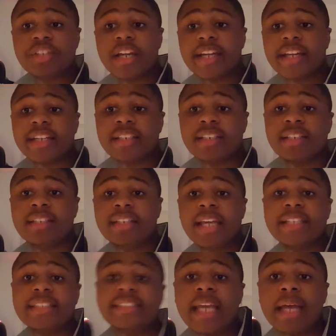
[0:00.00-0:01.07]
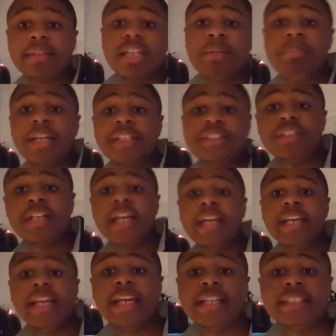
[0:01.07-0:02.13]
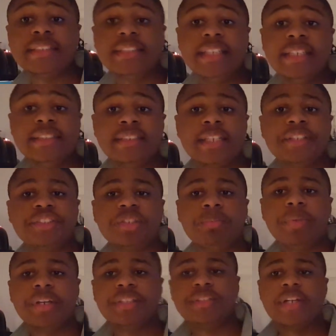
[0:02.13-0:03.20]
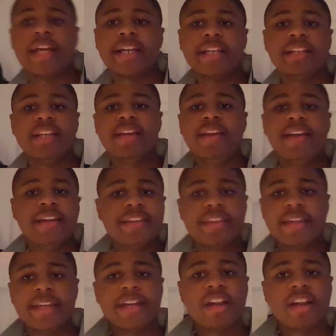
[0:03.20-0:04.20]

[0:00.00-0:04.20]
bearded dragon that's kept in the pet trade is the central bearded dragon.